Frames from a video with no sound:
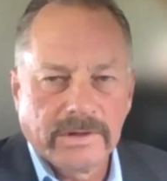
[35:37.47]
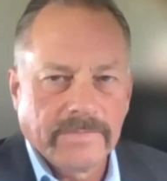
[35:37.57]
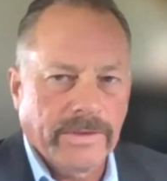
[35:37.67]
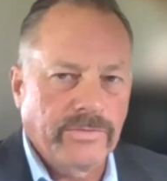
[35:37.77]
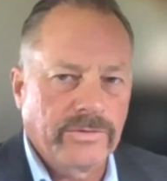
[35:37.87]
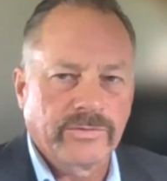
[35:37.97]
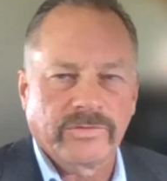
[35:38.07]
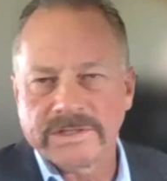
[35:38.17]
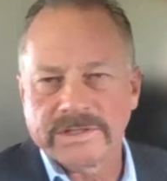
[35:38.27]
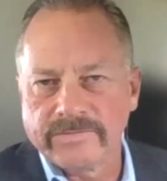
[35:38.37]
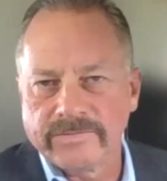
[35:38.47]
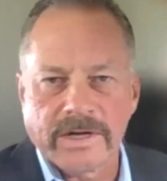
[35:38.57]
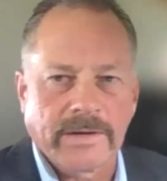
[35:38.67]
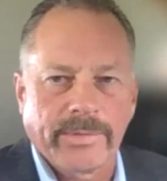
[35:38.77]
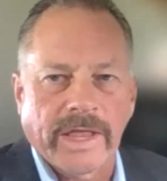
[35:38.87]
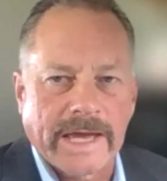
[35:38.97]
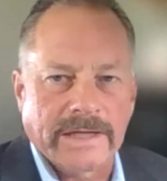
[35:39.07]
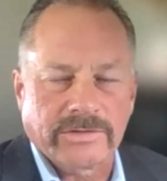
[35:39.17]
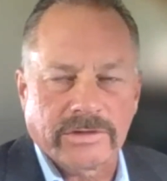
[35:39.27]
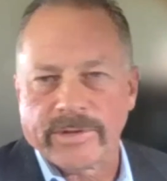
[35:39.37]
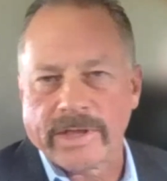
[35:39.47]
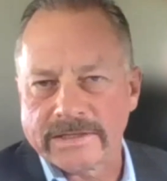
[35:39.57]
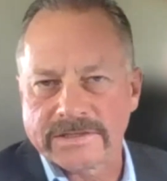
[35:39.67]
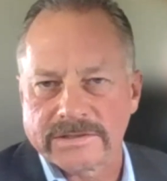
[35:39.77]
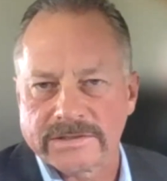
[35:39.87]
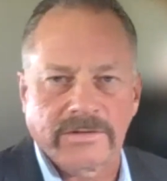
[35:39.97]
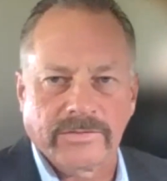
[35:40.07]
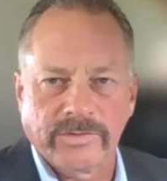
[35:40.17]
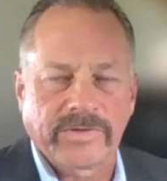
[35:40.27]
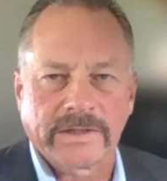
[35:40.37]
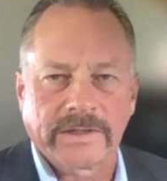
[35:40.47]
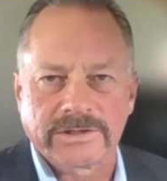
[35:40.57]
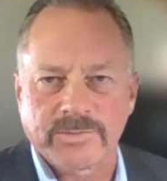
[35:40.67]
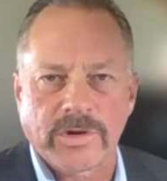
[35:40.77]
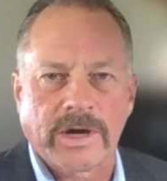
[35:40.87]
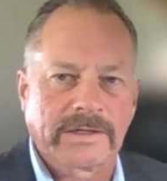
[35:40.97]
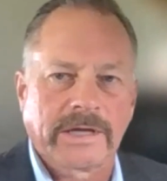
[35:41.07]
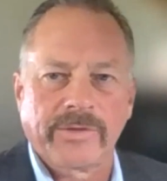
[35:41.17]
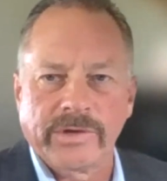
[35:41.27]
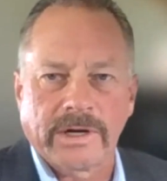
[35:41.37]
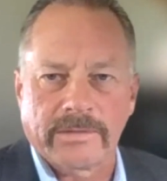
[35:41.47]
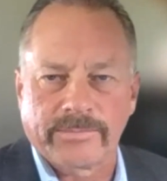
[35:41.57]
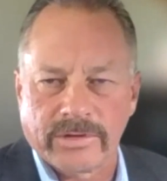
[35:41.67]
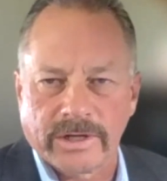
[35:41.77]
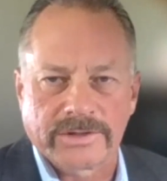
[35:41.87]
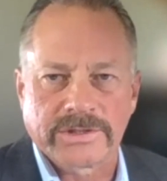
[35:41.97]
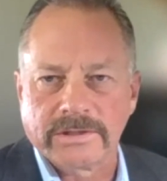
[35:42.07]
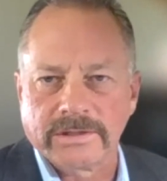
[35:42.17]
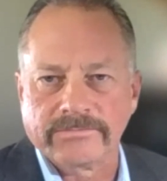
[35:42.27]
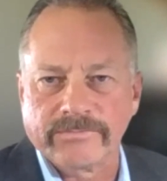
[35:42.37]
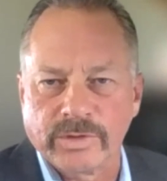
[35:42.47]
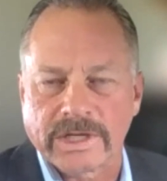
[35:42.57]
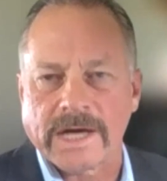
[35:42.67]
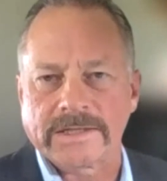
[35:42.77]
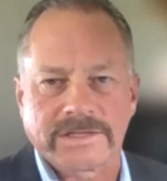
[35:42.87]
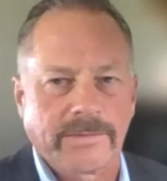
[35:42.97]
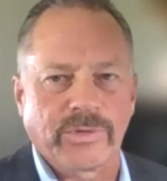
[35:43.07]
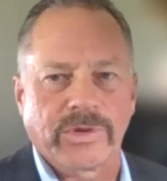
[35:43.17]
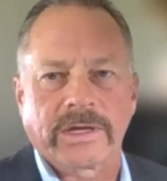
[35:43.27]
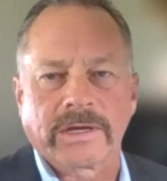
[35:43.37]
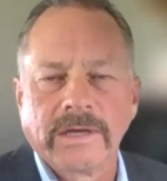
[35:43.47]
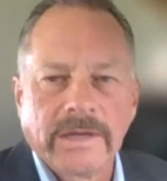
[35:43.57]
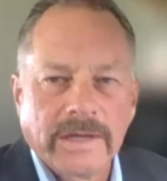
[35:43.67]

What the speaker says: You received it in a plant, or the plant says, oh, we've got this product now in our production and we caught something.